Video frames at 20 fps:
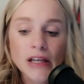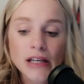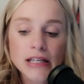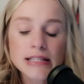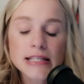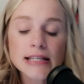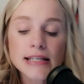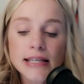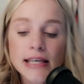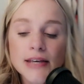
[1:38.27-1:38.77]

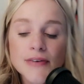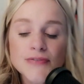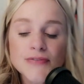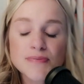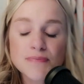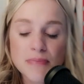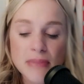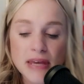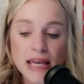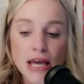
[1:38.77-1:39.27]
because it gives
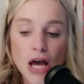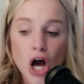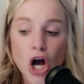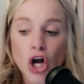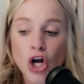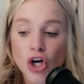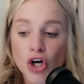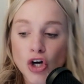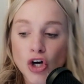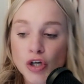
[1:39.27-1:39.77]
me
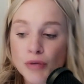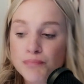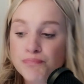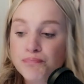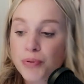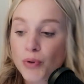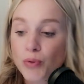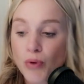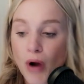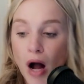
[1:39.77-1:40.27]
a
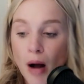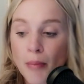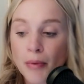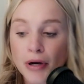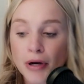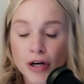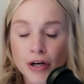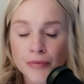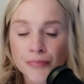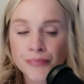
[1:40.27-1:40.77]
good
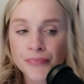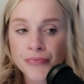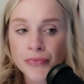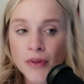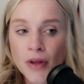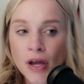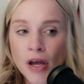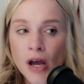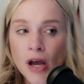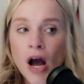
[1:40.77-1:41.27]
barometer
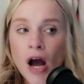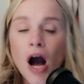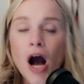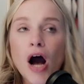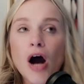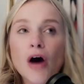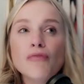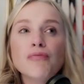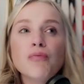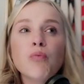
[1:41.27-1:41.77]

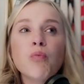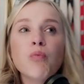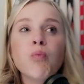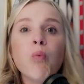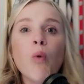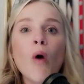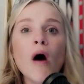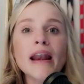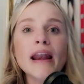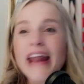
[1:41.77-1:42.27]
of
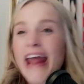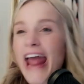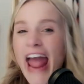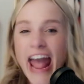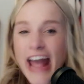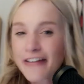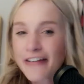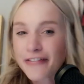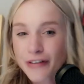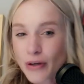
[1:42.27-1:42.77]
what
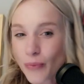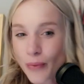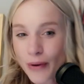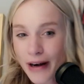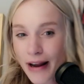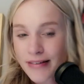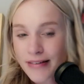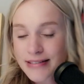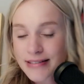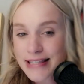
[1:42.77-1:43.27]

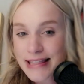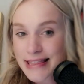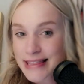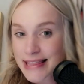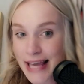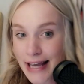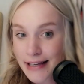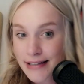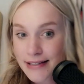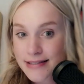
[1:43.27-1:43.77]
everyone else
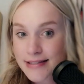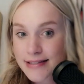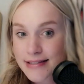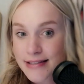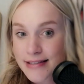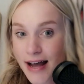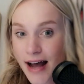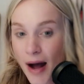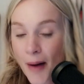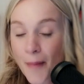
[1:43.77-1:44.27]

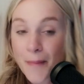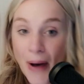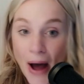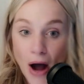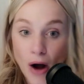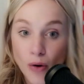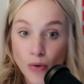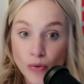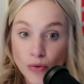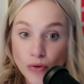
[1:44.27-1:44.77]
thinks
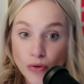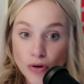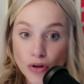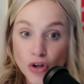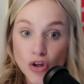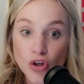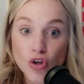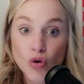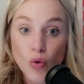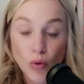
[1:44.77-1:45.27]
about
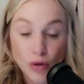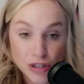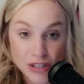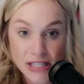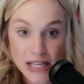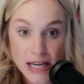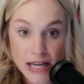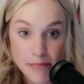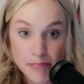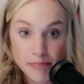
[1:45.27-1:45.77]
your
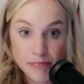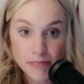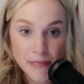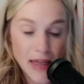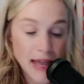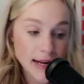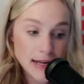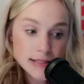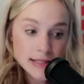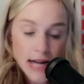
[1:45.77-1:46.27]
team.
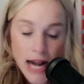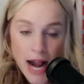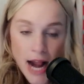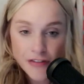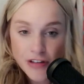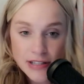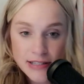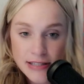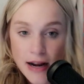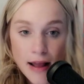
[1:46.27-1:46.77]
It doesn't
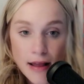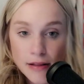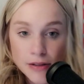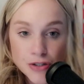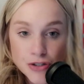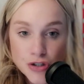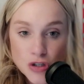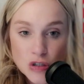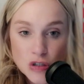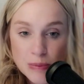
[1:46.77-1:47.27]
have to, it's not
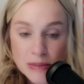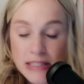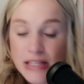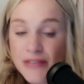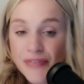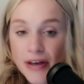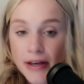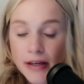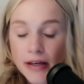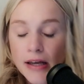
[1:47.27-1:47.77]
LSU
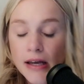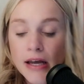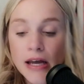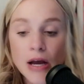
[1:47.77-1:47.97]
specific.